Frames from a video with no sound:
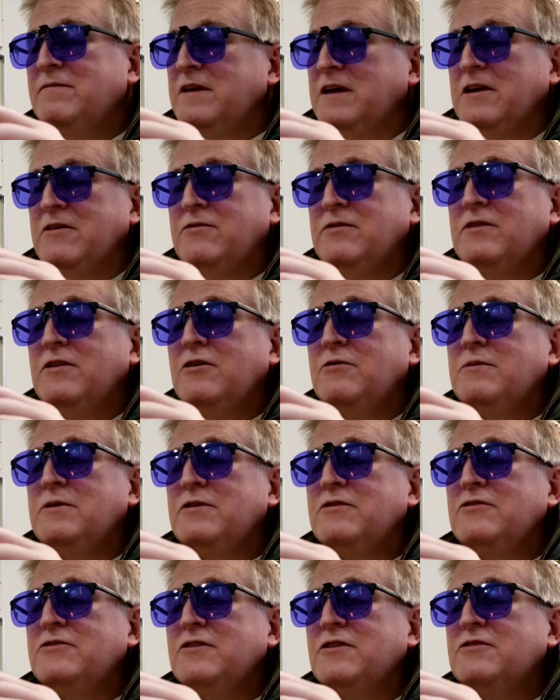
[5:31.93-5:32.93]
even though we
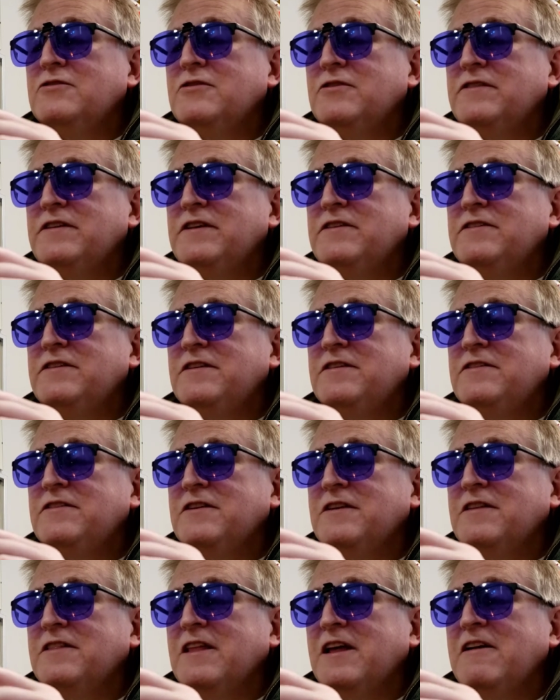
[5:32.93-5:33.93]
do social
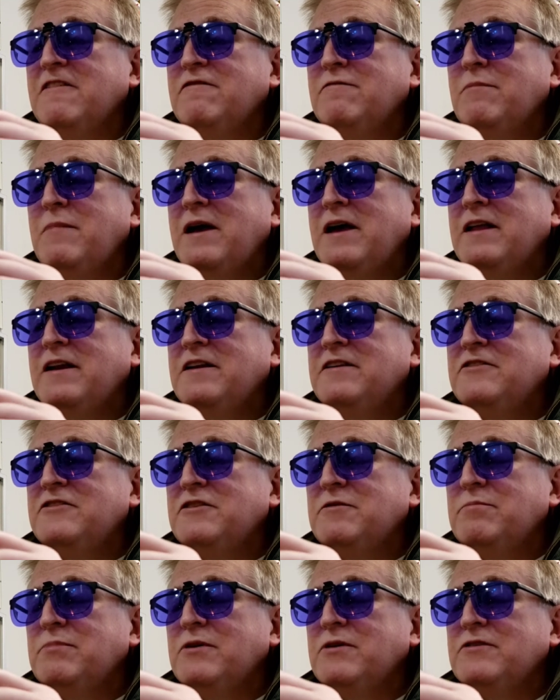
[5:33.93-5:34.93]
distancing, they've managed
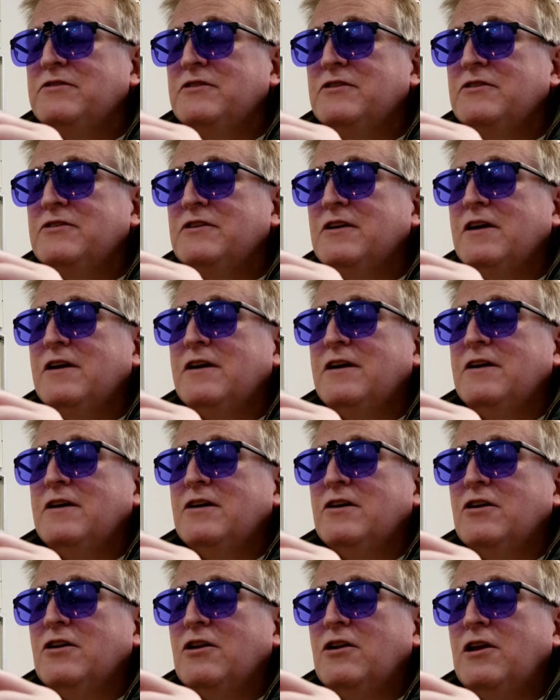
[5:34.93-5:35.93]
to purchase
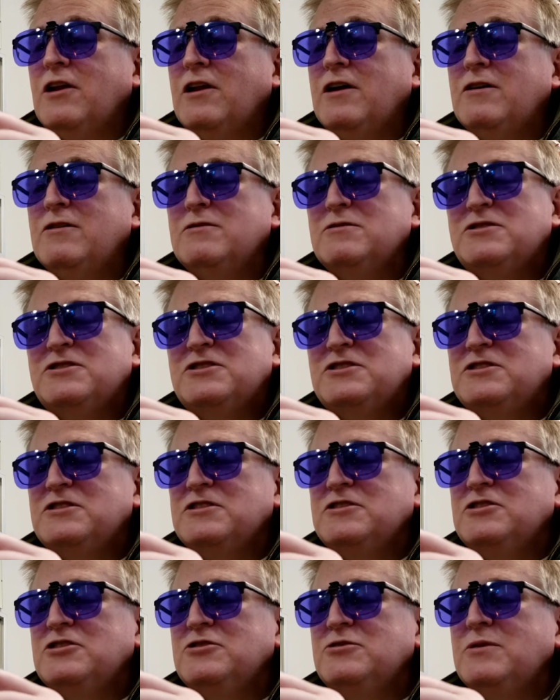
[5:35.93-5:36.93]
close to
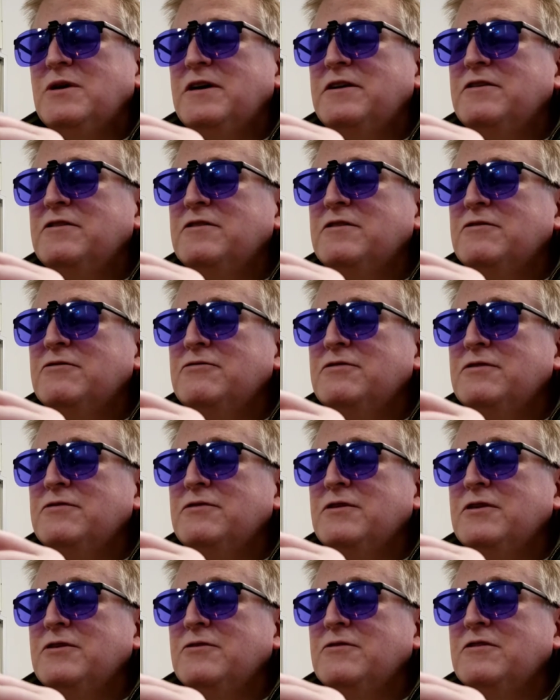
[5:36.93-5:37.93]

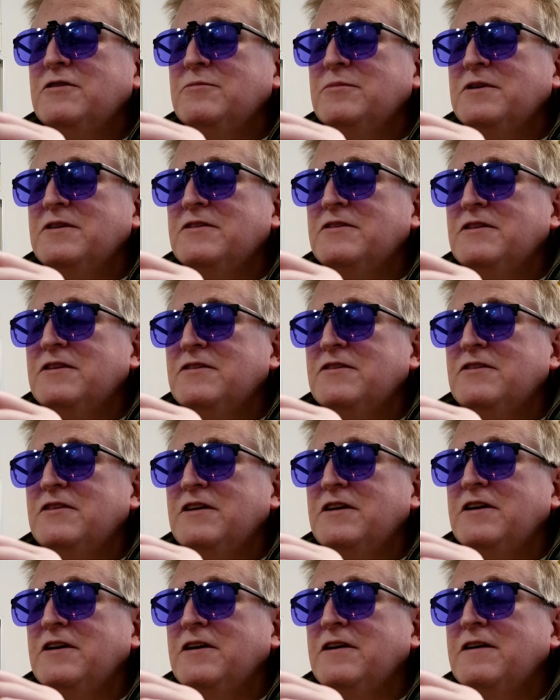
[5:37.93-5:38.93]
250 ornaments this
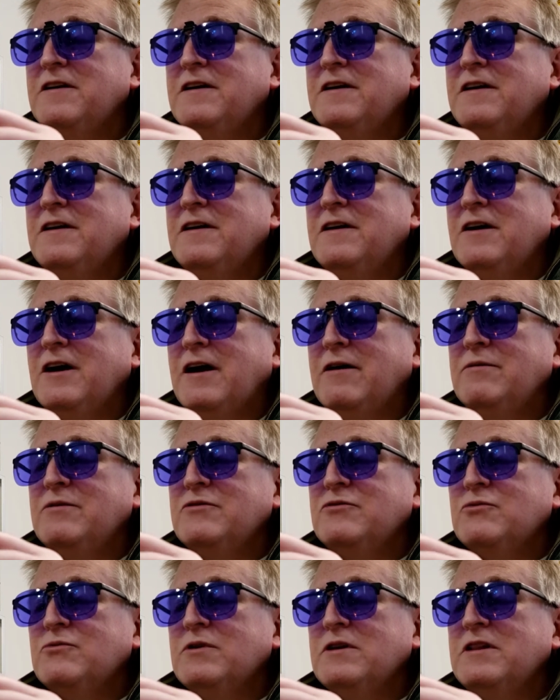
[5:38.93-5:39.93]
year. I
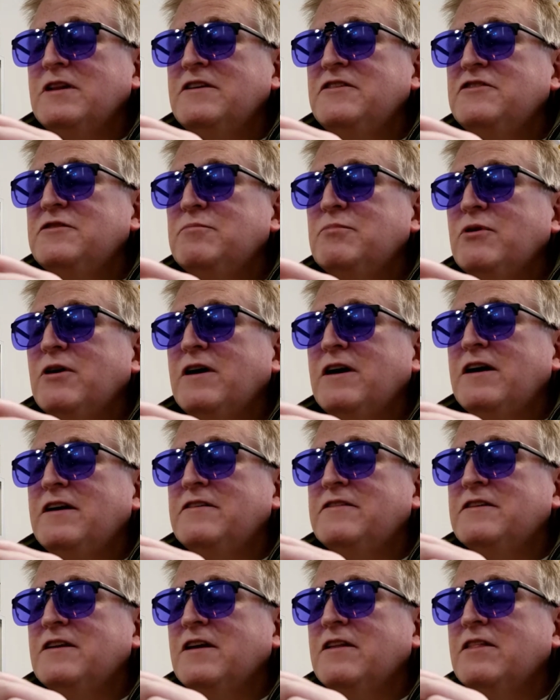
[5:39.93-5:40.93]
was really
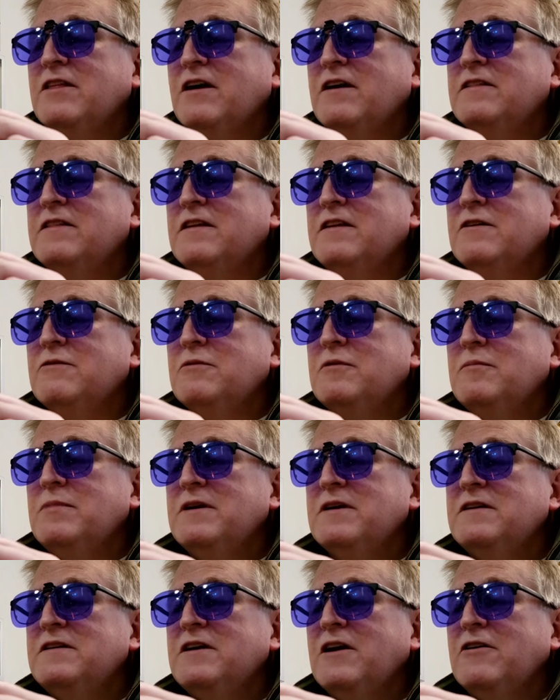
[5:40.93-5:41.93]
surprised. I thought that it would
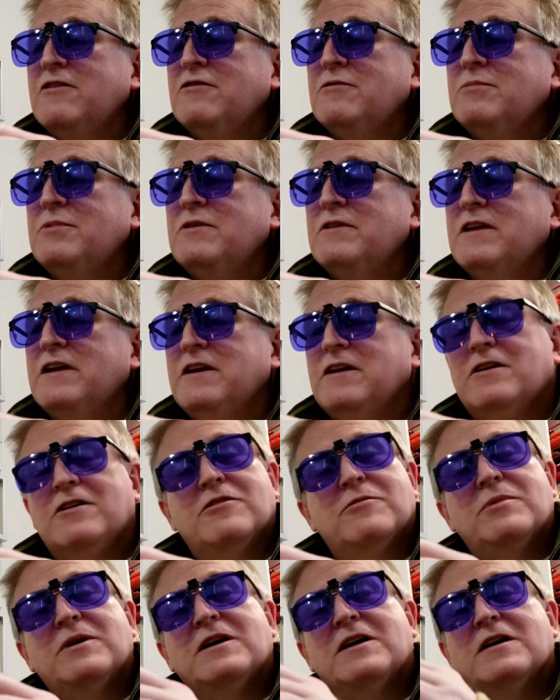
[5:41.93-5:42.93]
be a terrible
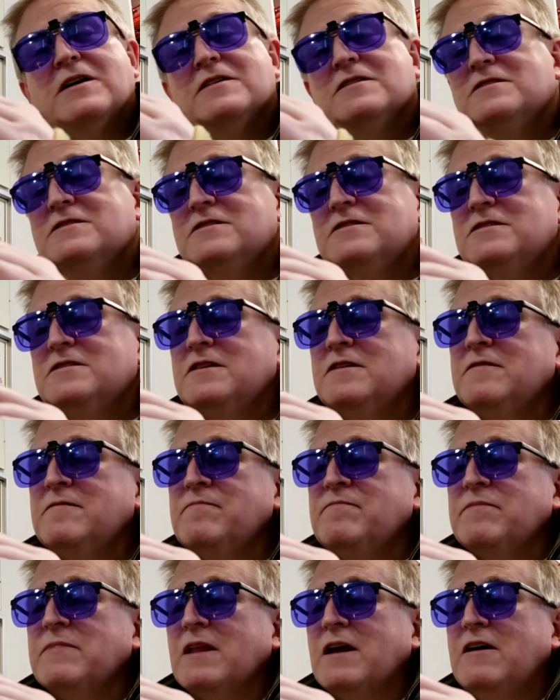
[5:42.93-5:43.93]
year because
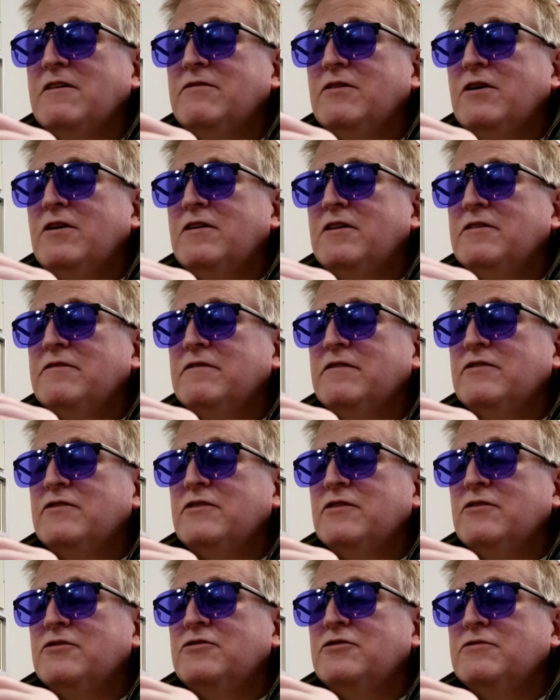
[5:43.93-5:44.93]
of all of the
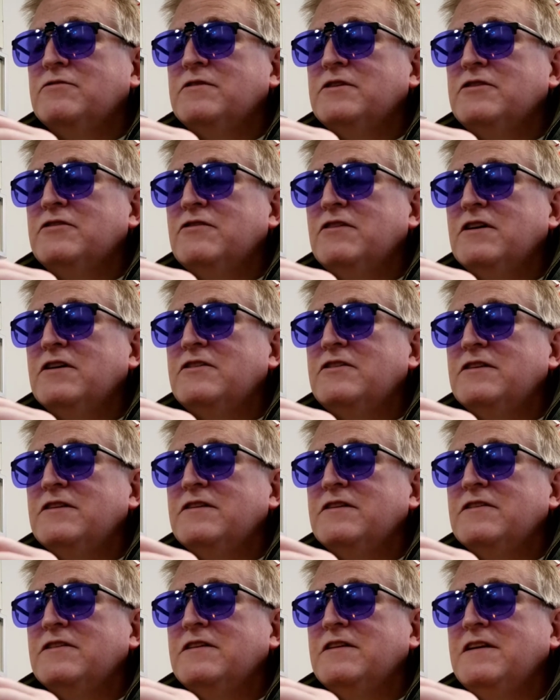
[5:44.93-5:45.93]
social
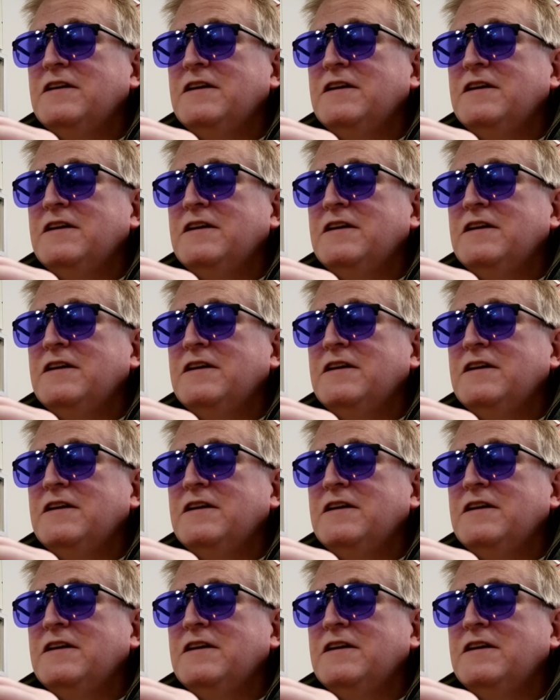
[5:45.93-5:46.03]
restrictions.